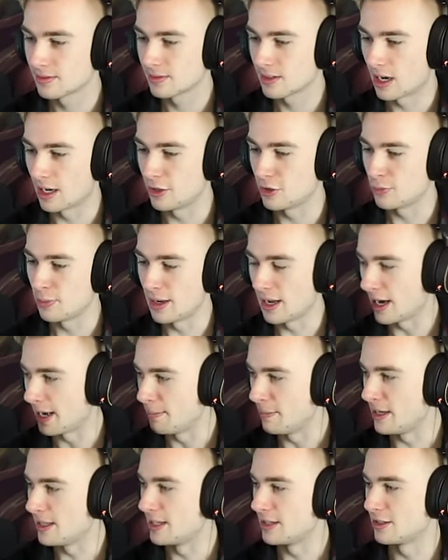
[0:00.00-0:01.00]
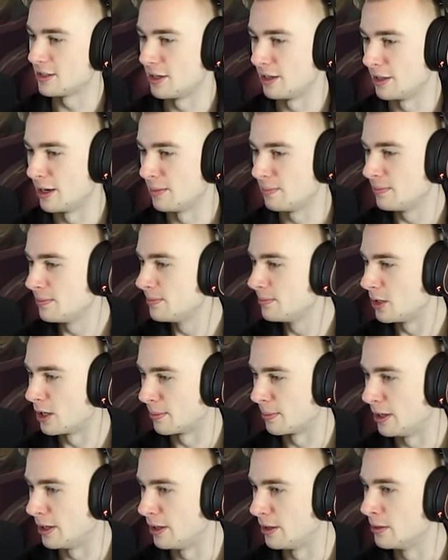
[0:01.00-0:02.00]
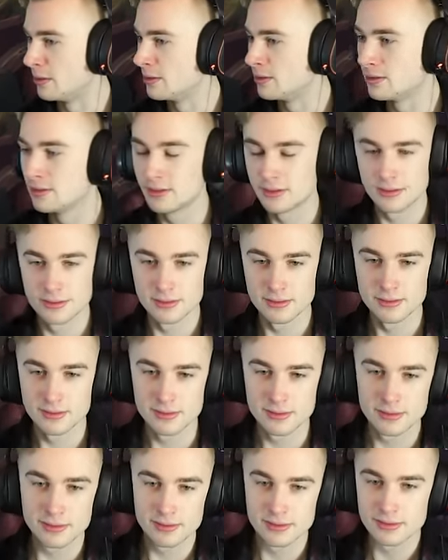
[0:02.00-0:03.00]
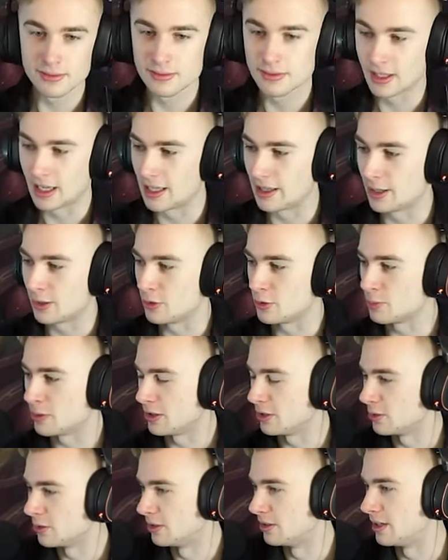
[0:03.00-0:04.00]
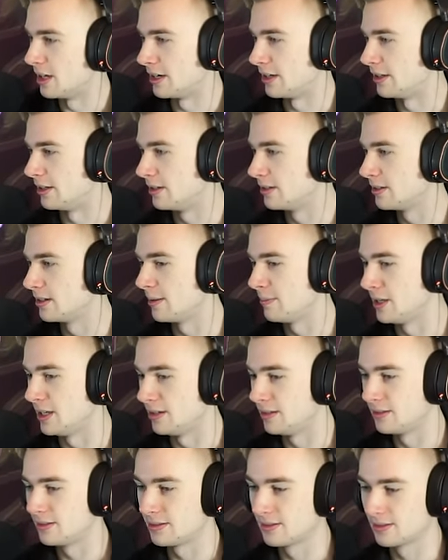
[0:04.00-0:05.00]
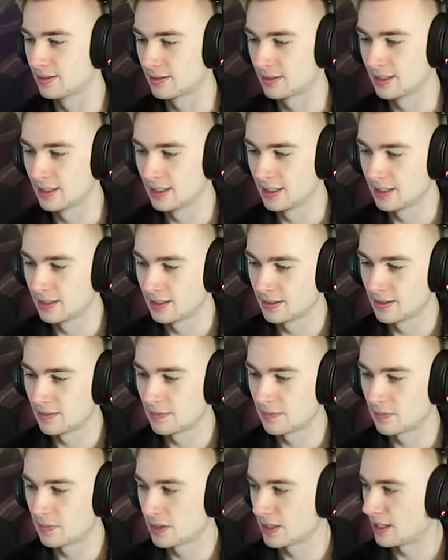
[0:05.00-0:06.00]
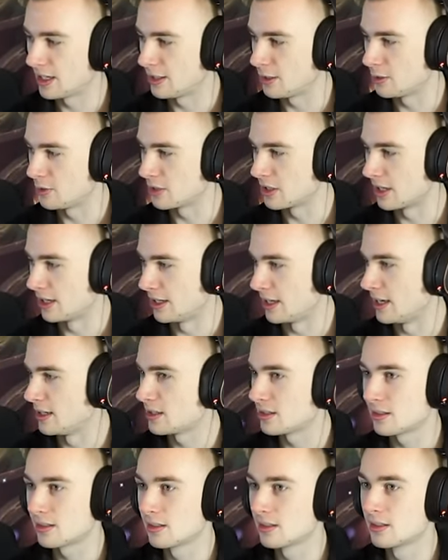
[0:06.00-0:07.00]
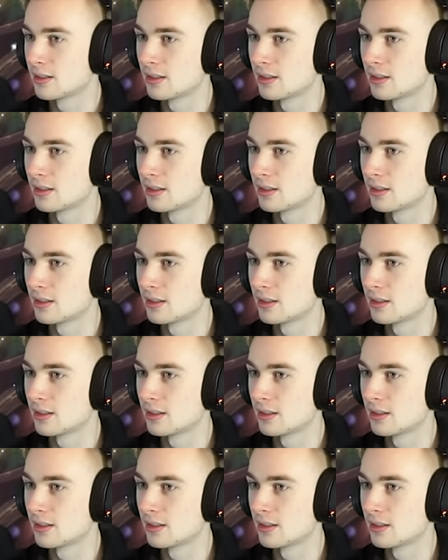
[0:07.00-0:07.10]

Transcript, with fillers: I just made, I made that song up on my own. I thought it was pretty cool. I don't know. I mean, I thought it was kind of nice.